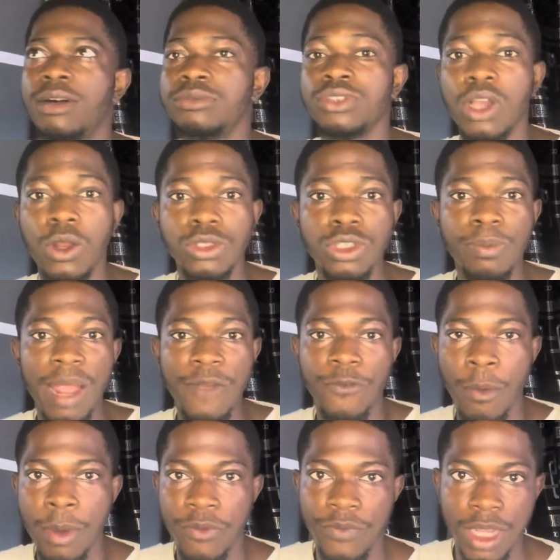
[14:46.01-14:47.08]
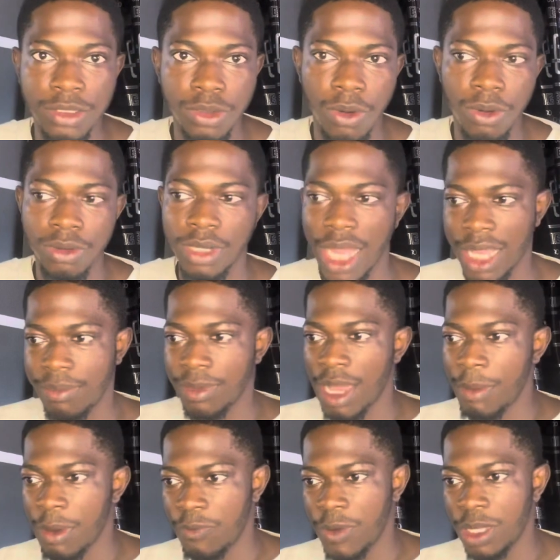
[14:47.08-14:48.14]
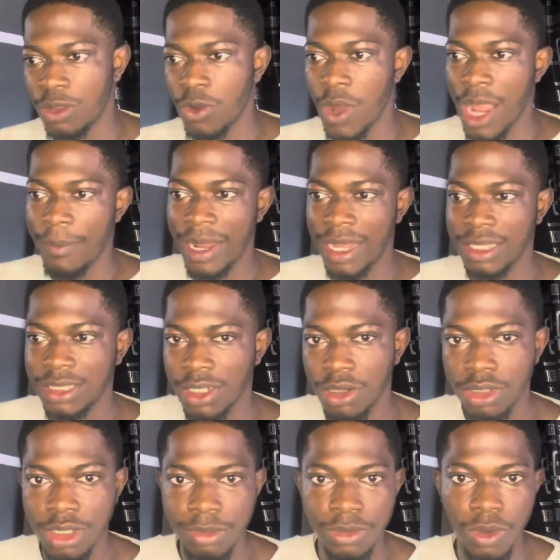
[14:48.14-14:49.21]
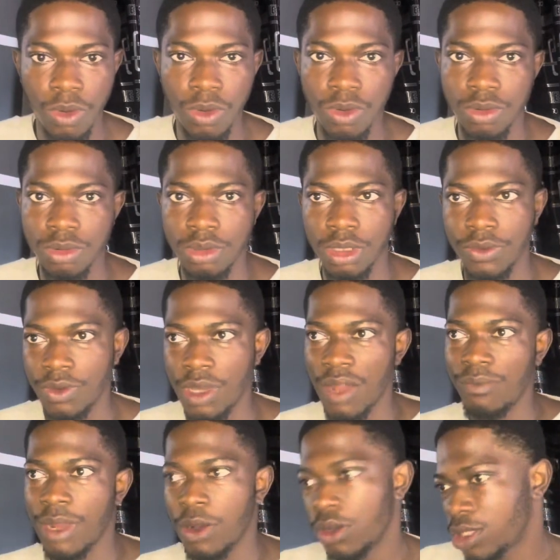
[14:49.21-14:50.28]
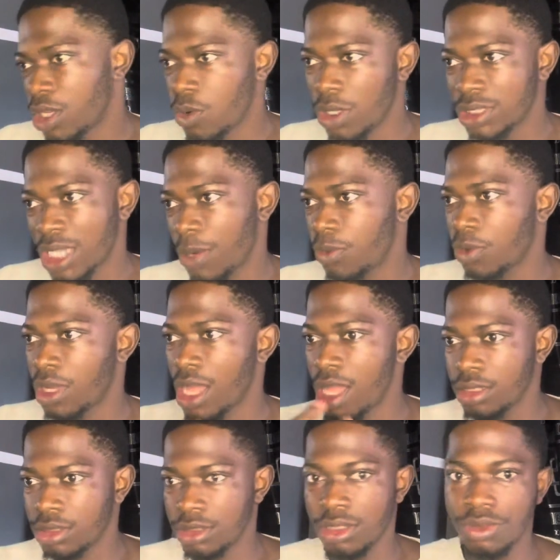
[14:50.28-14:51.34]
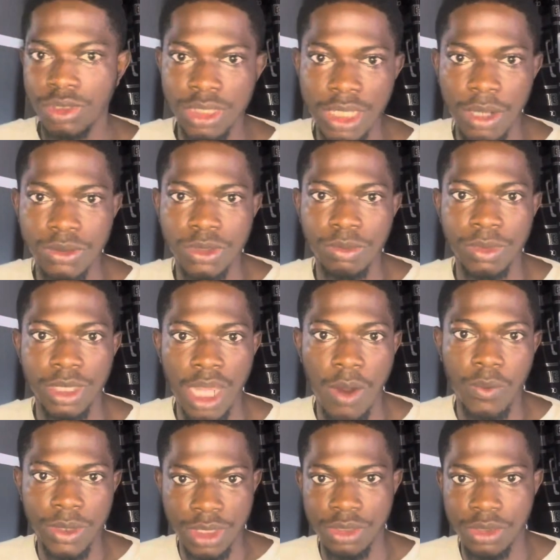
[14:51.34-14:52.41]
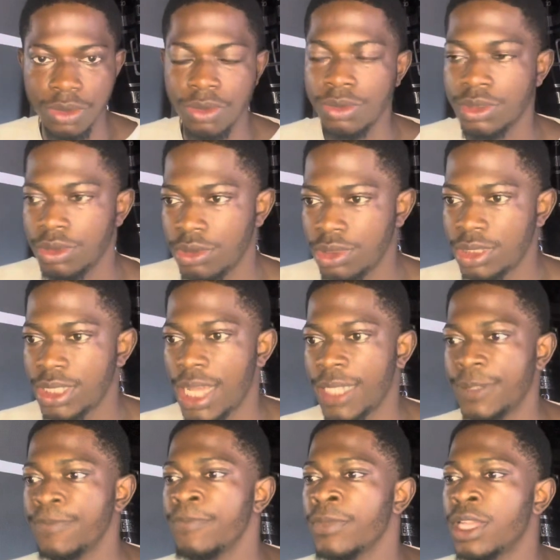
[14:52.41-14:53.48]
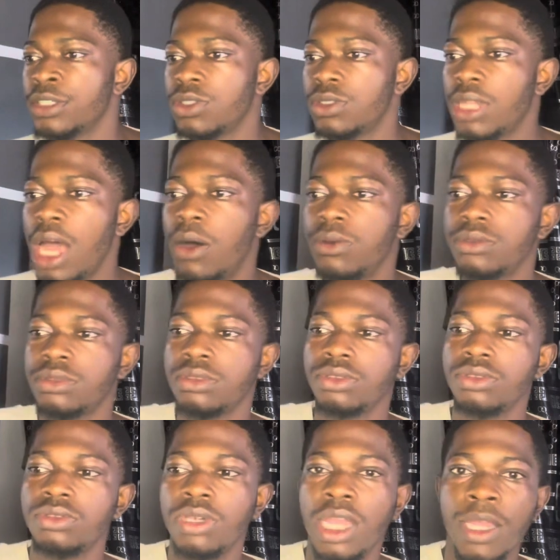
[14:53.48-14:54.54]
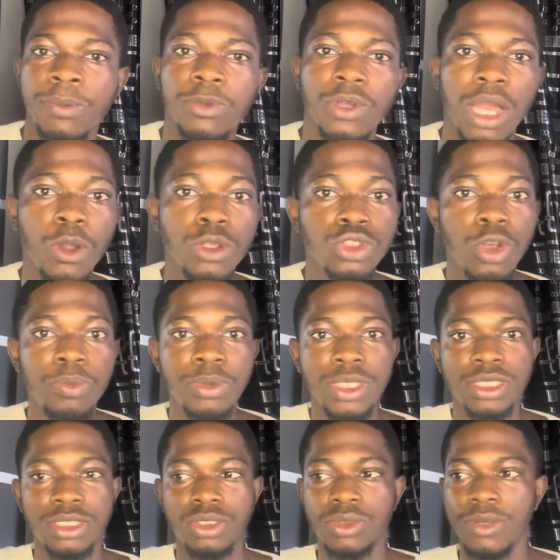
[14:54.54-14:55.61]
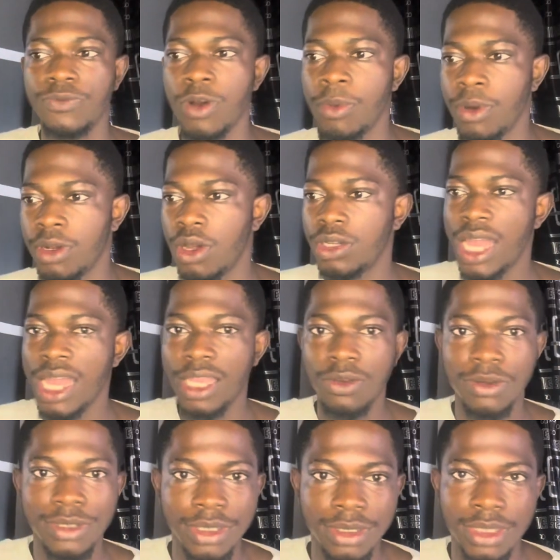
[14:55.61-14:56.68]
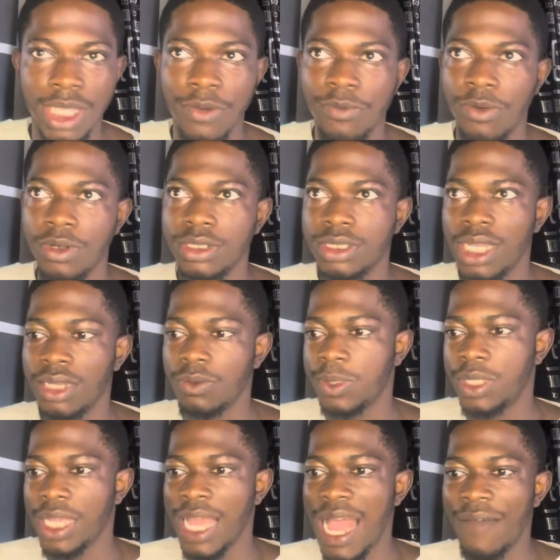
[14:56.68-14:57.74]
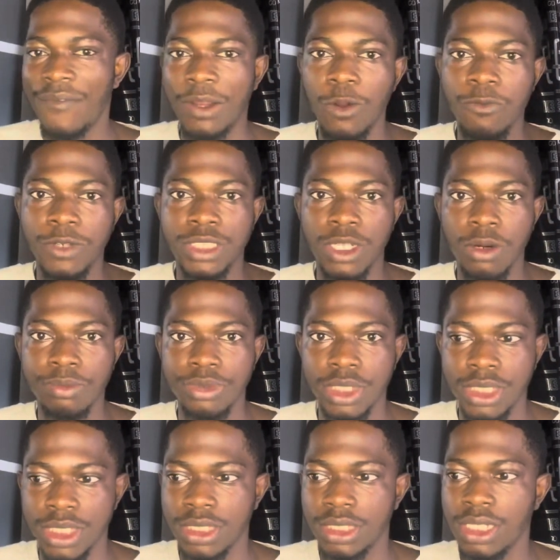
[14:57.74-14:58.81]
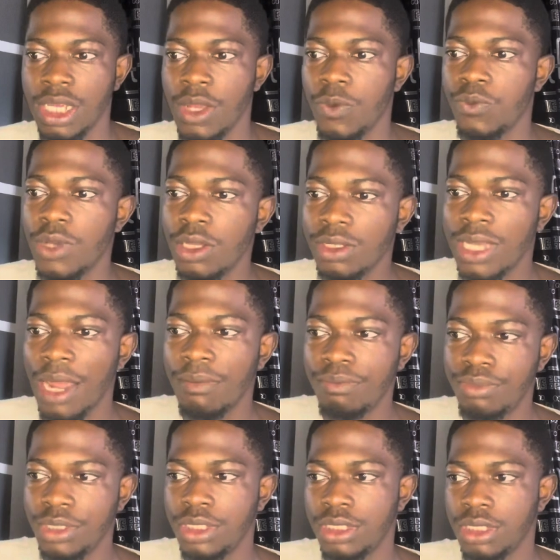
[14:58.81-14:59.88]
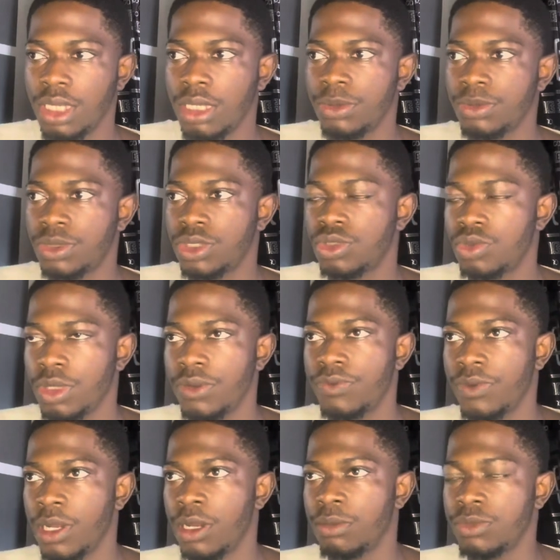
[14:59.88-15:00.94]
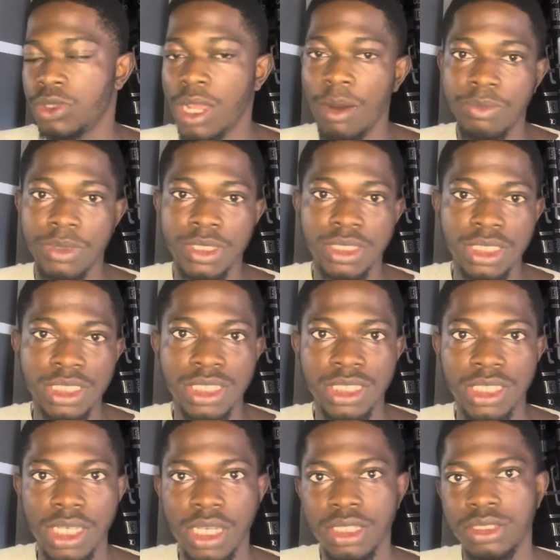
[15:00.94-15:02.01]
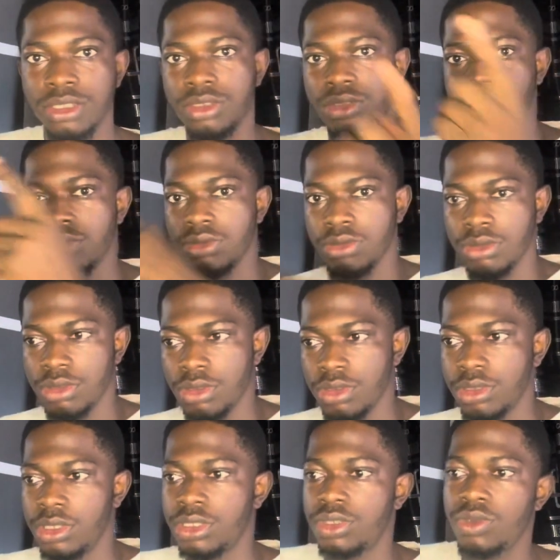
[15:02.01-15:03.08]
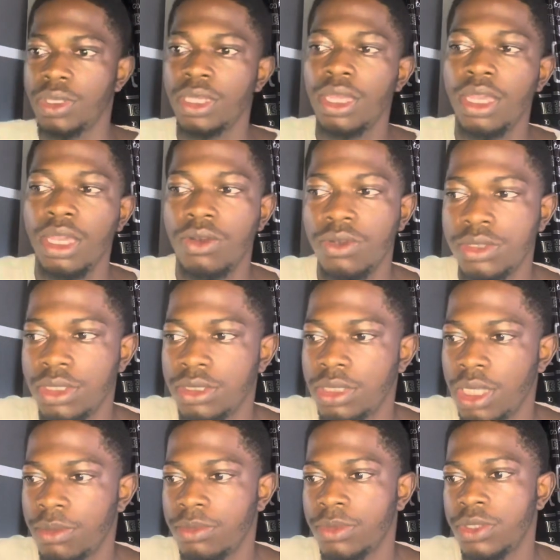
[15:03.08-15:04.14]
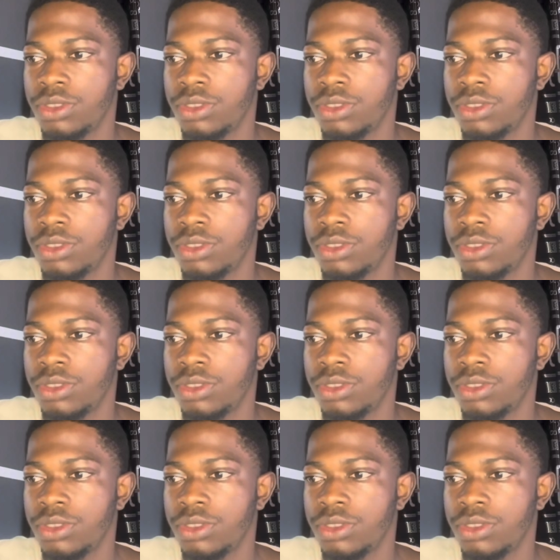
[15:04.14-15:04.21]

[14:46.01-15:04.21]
You can also buy from a vendor. Like me, I'm a vendor. I buy and sell crypto. If you have my contact WhatsApp, you can reach out to me and we do. You understand? So now, you can also bridge Sui from other ecosystem. For instance, they have an official bridging where you can bridge Sui, you can bridge ETH to the Sui ecosystem.